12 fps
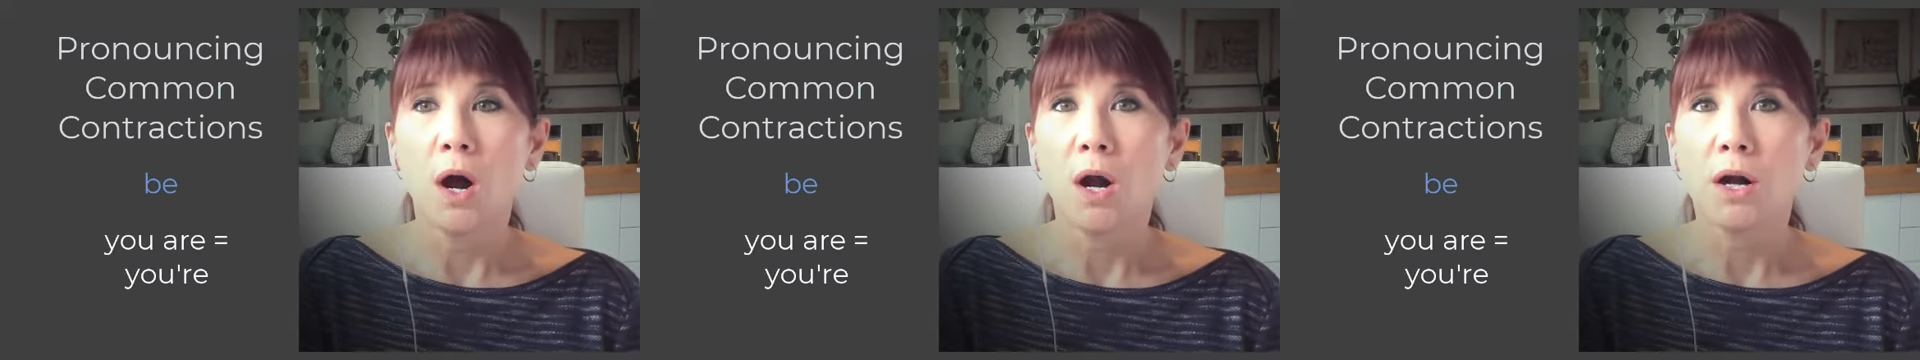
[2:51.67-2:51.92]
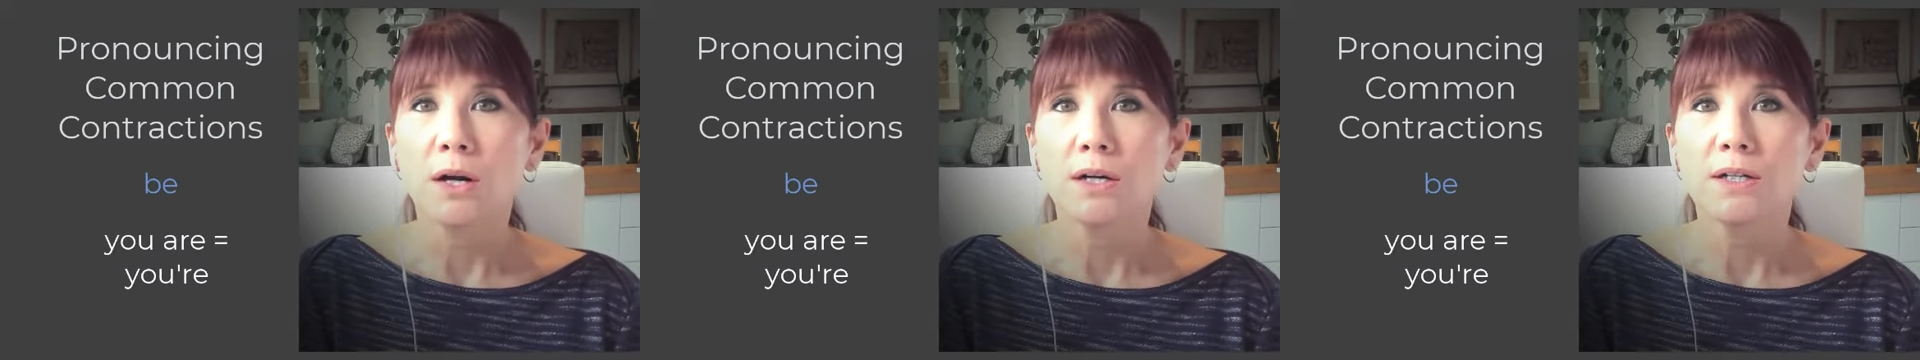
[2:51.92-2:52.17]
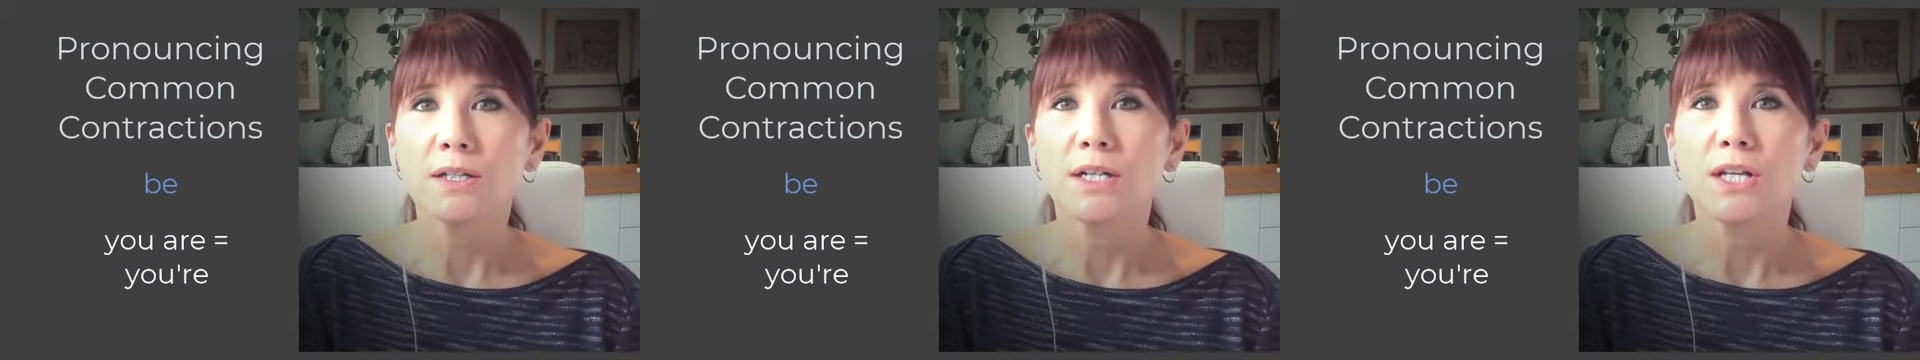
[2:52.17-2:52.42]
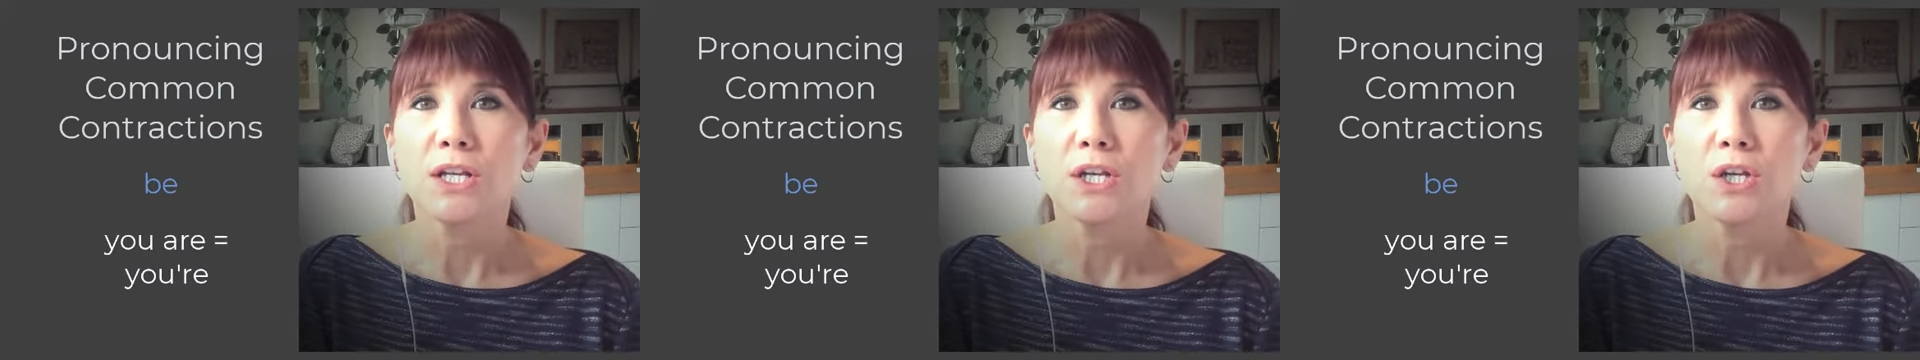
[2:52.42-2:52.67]
are,
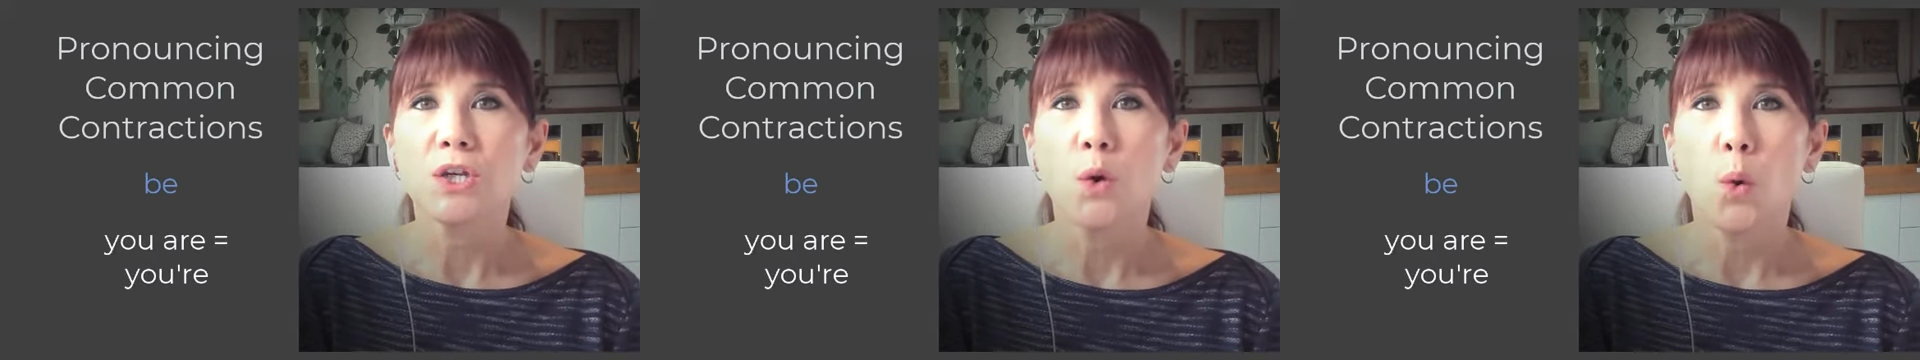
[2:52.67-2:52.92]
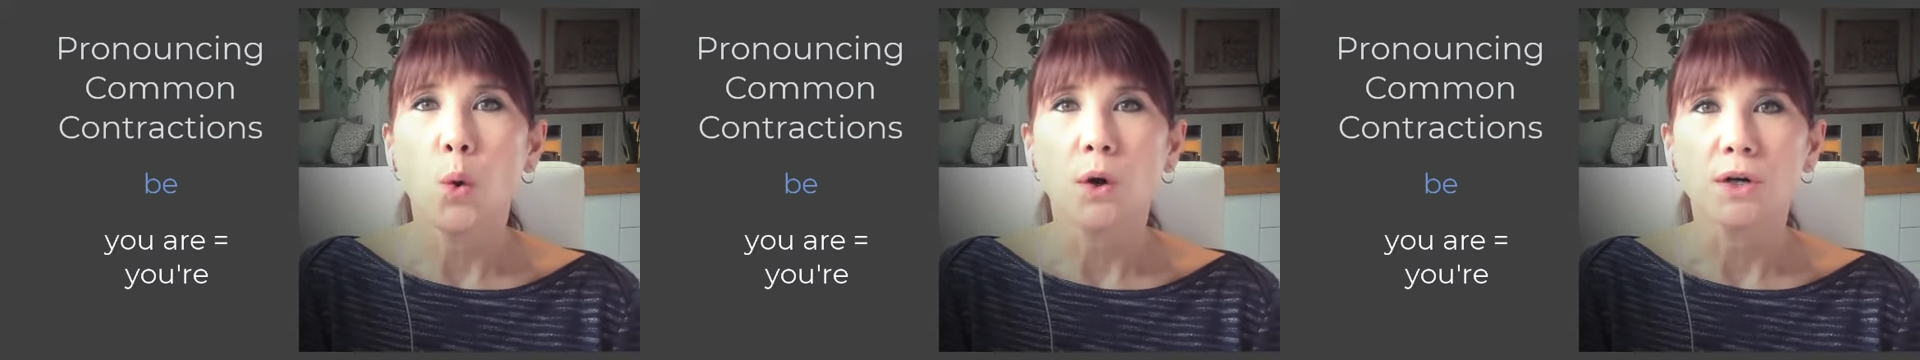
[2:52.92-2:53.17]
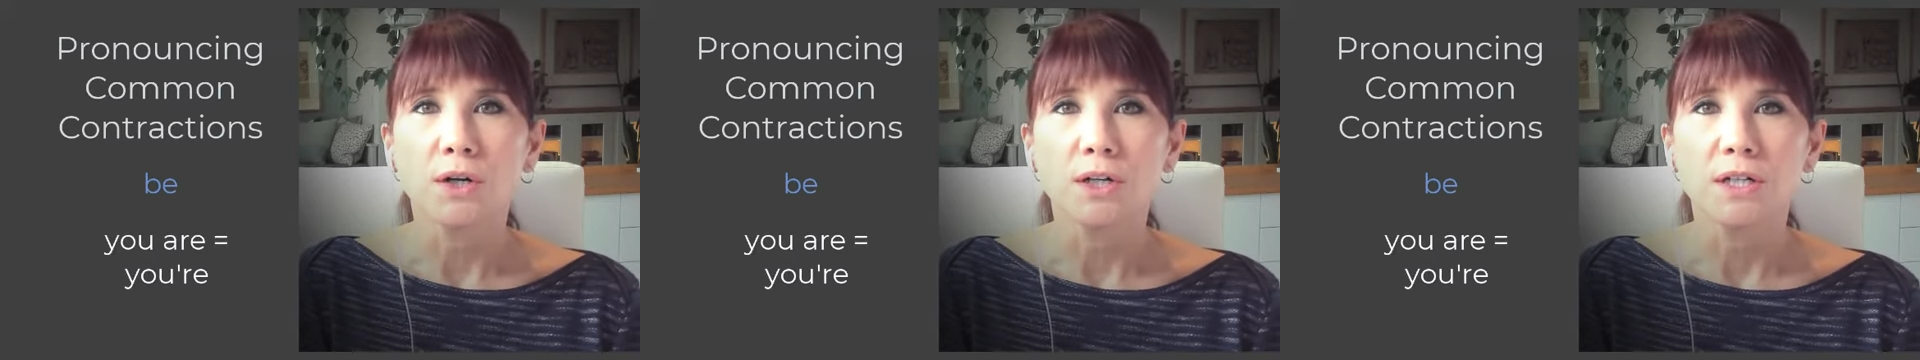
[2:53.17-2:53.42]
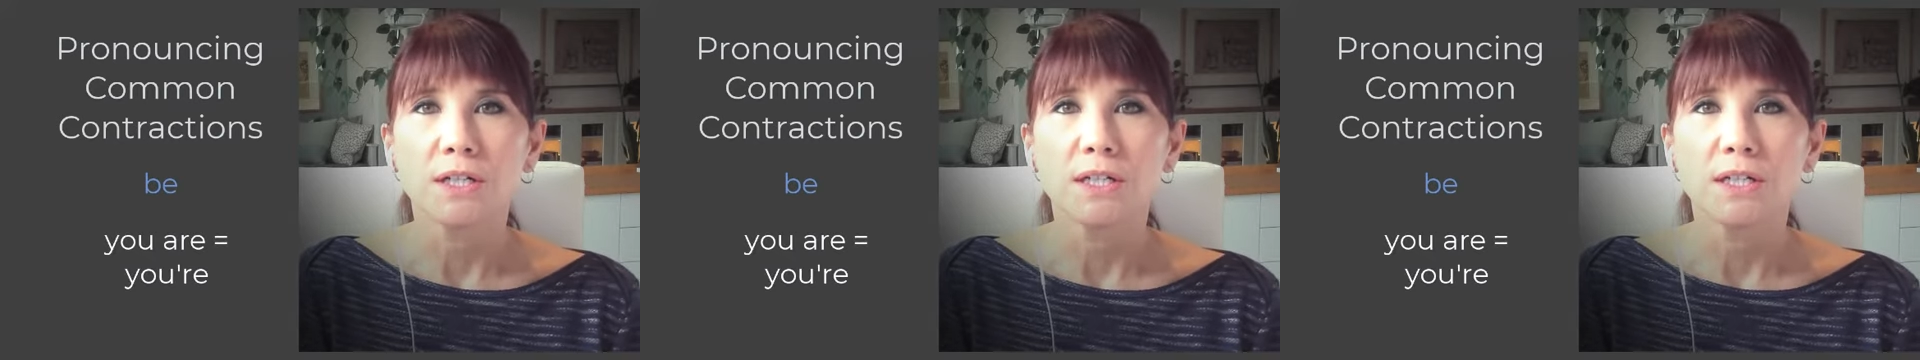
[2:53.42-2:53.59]
your,